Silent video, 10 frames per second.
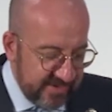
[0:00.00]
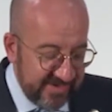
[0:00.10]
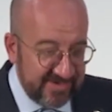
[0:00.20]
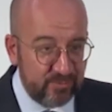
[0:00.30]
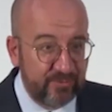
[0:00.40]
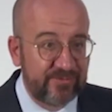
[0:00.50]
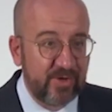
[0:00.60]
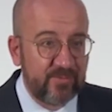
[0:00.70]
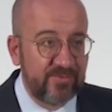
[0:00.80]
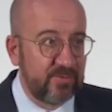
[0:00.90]
and to
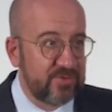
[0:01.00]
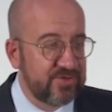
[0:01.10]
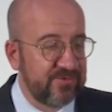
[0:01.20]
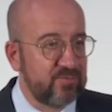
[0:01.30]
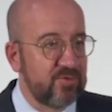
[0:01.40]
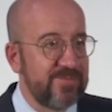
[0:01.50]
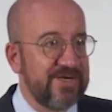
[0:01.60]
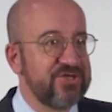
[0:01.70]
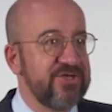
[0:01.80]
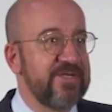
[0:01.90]
stop the Russia's war
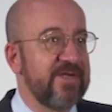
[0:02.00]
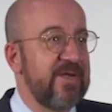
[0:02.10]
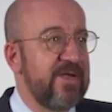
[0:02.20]
machine.